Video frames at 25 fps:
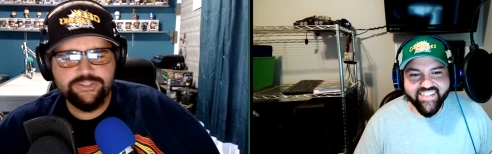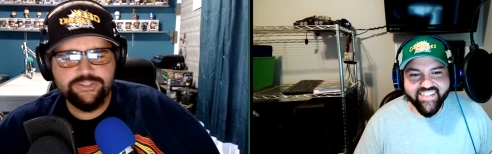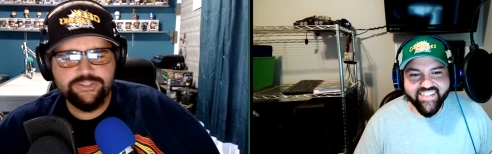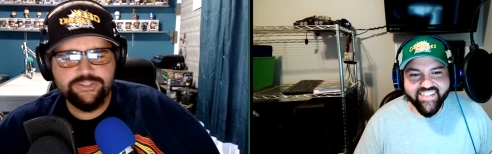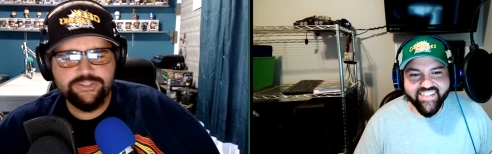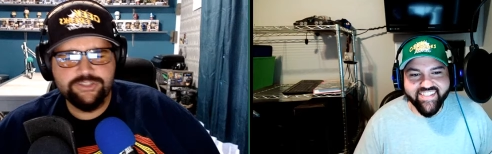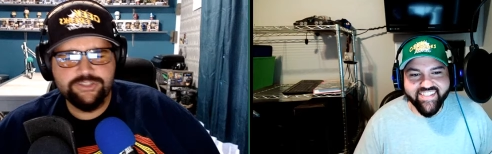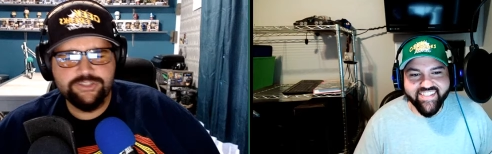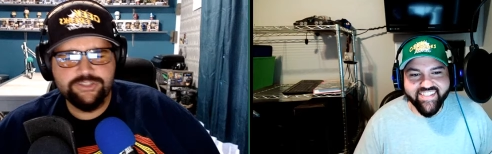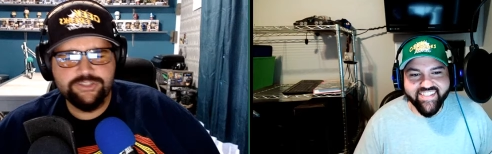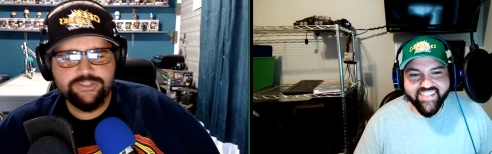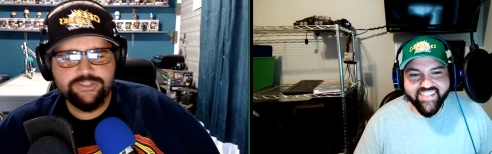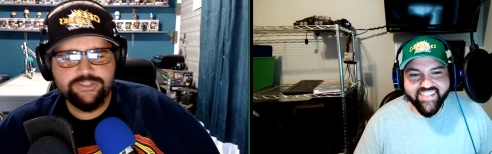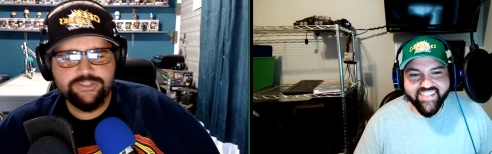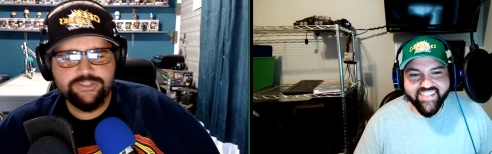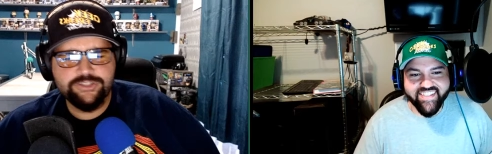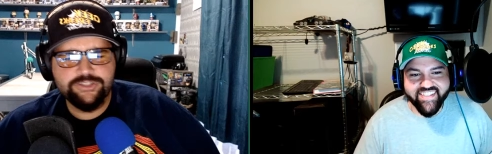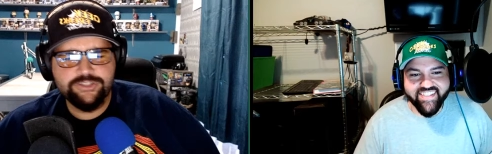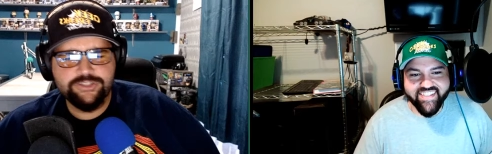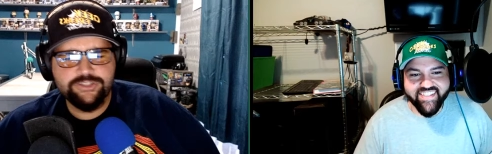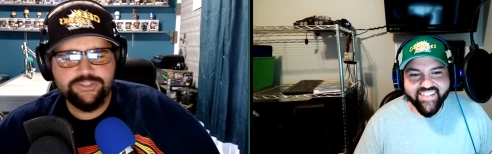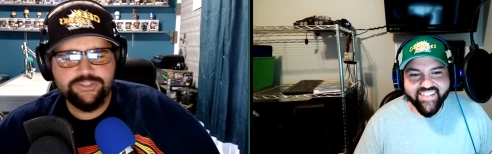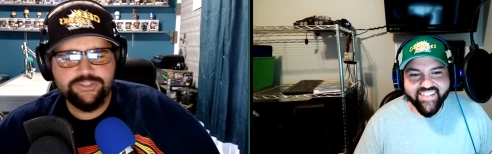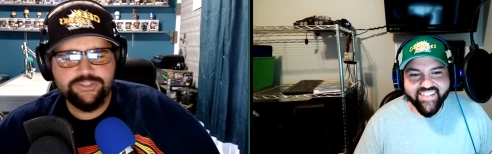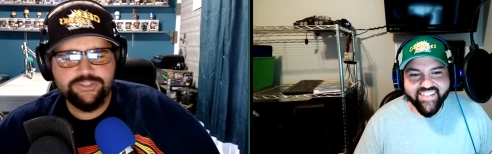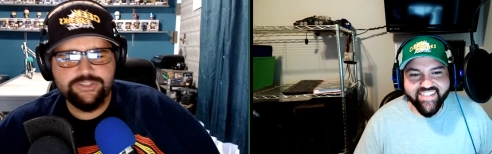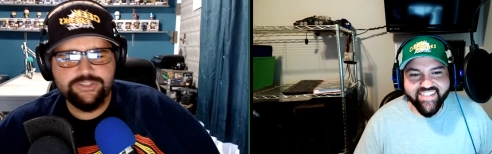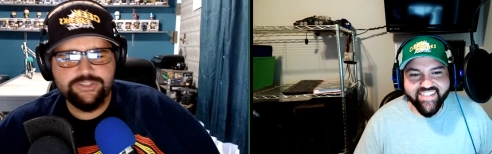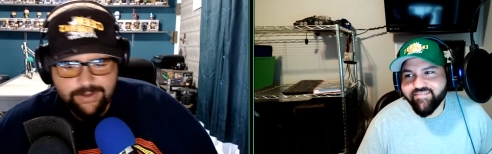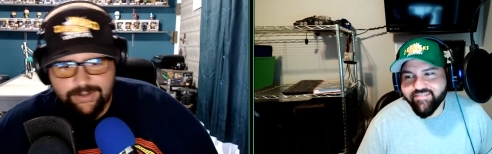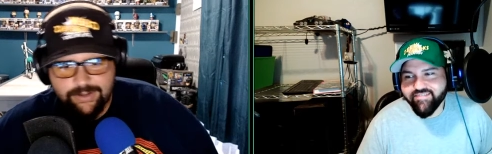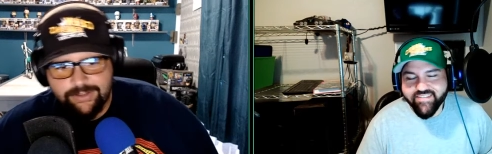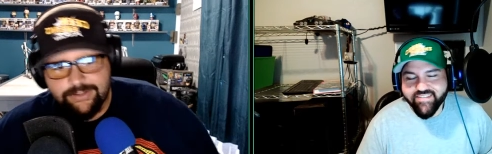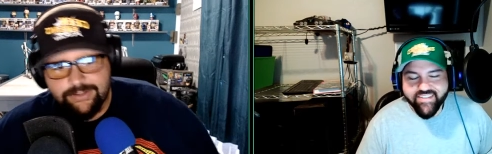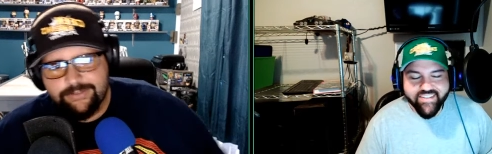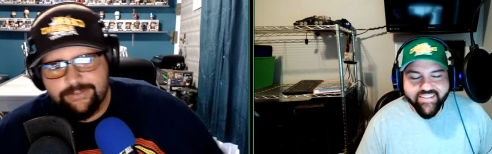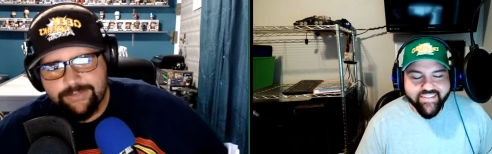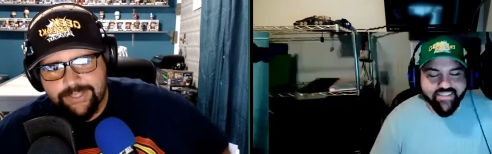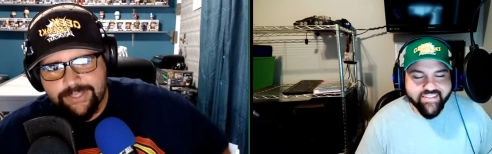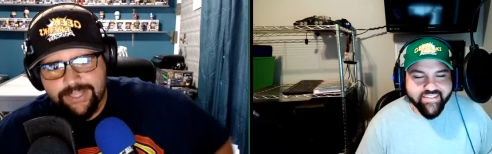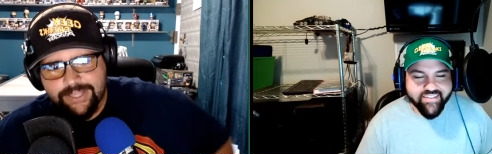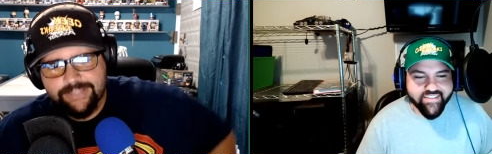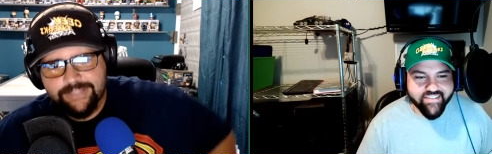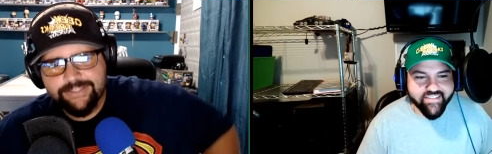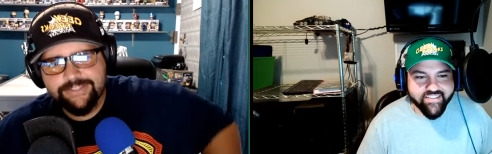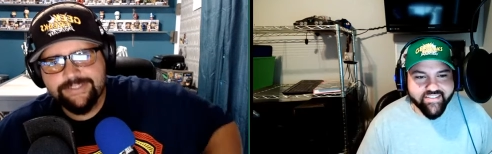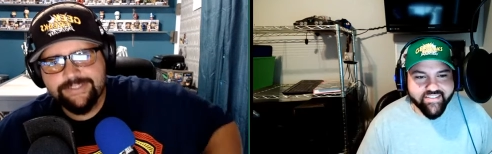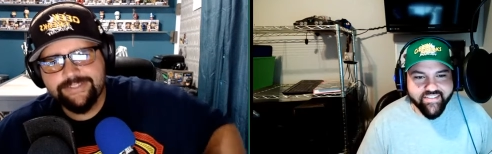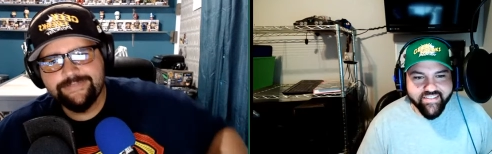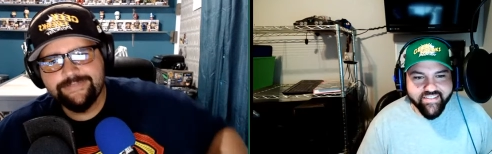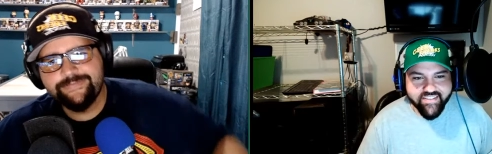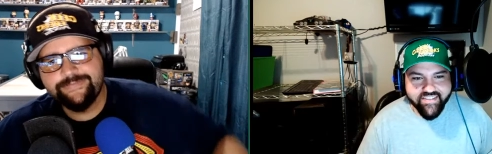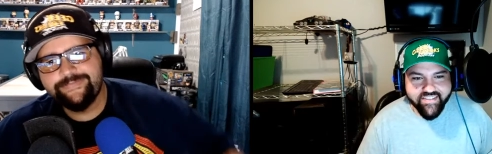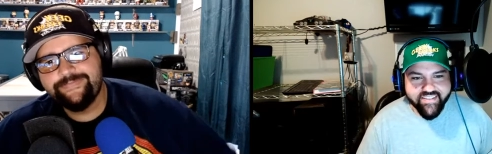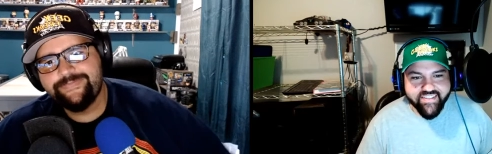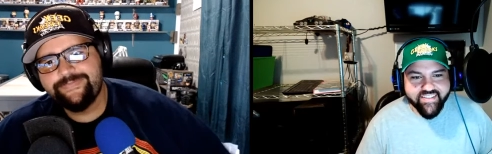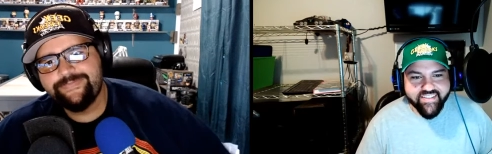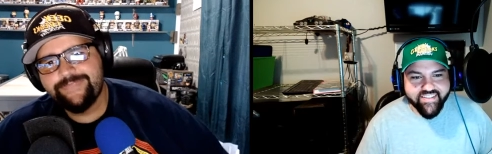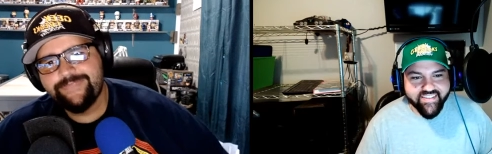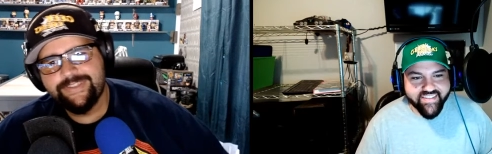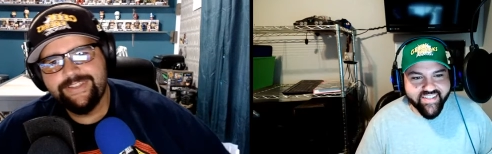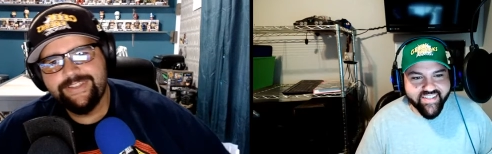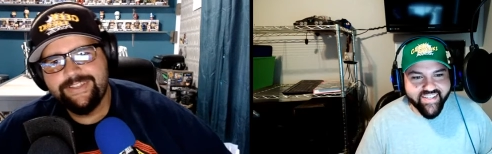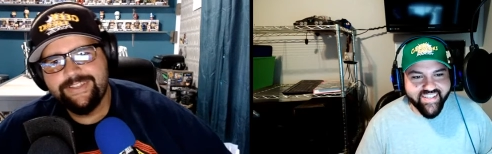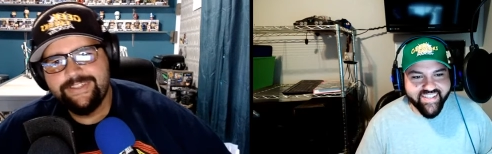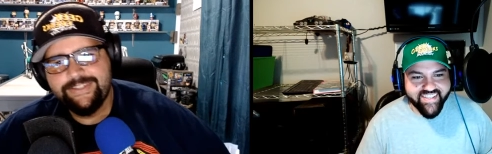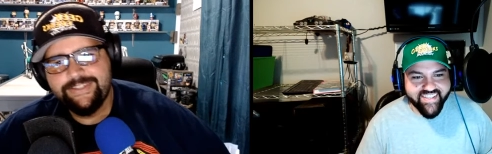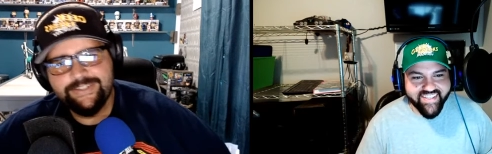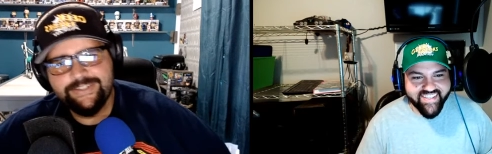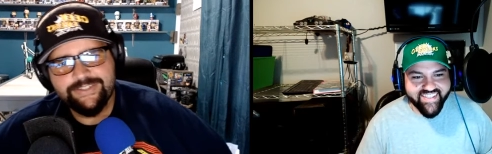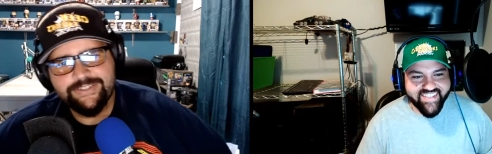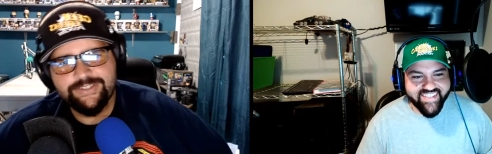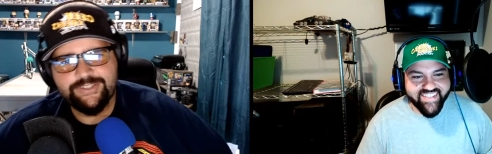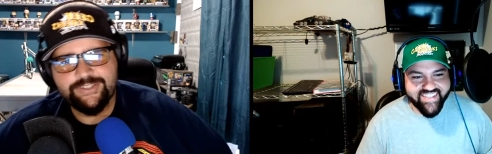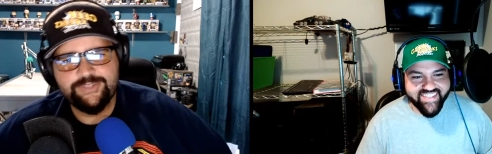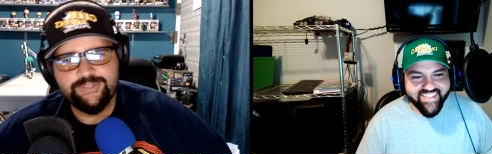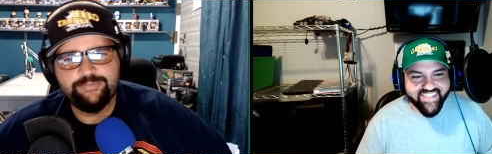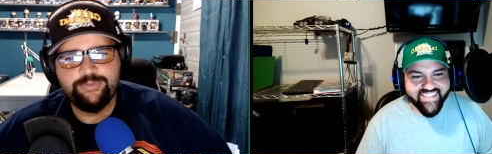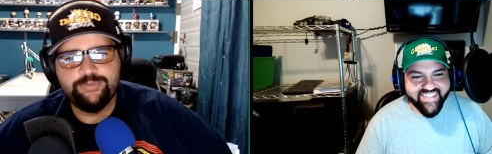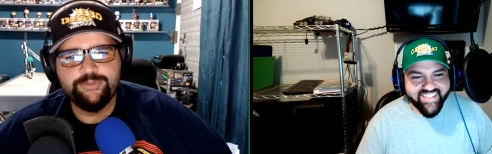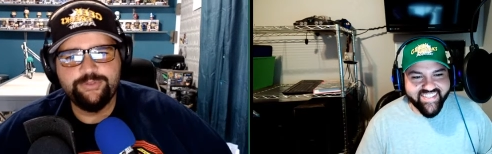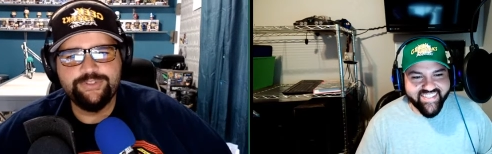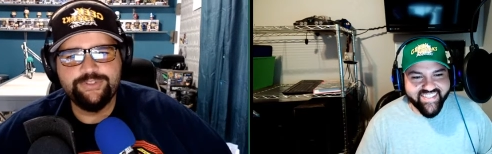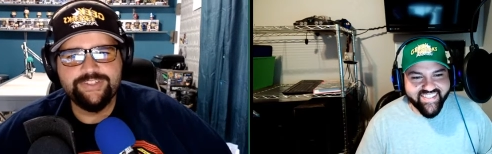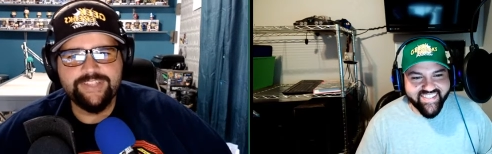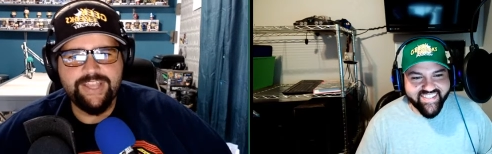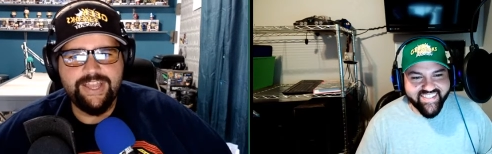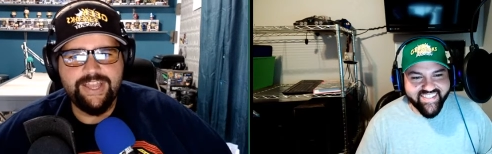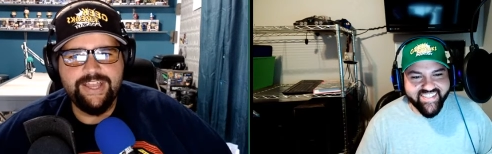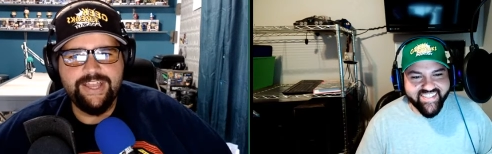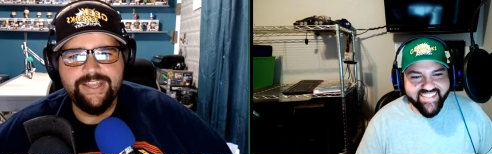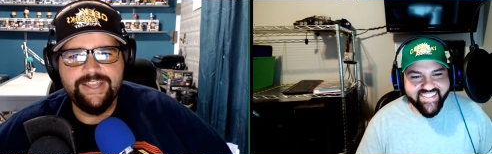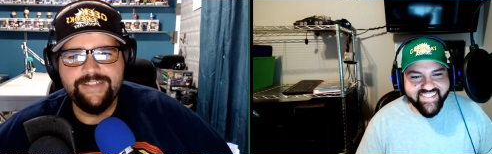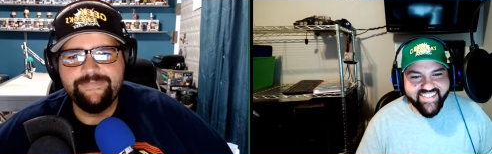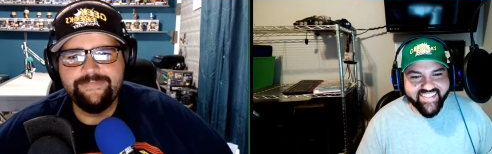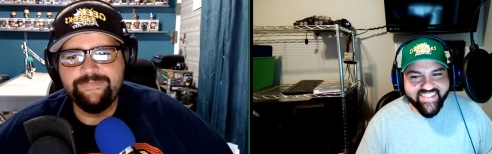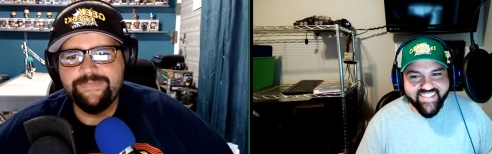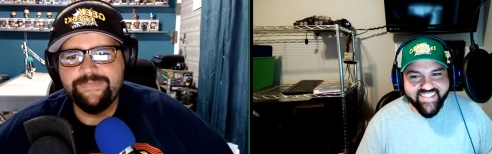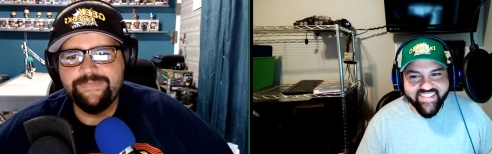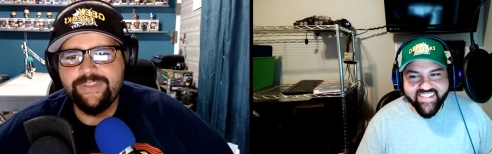Speaker 1: That's fine. That's yeah. we're America. Yeah. We got this. Just explode the sky.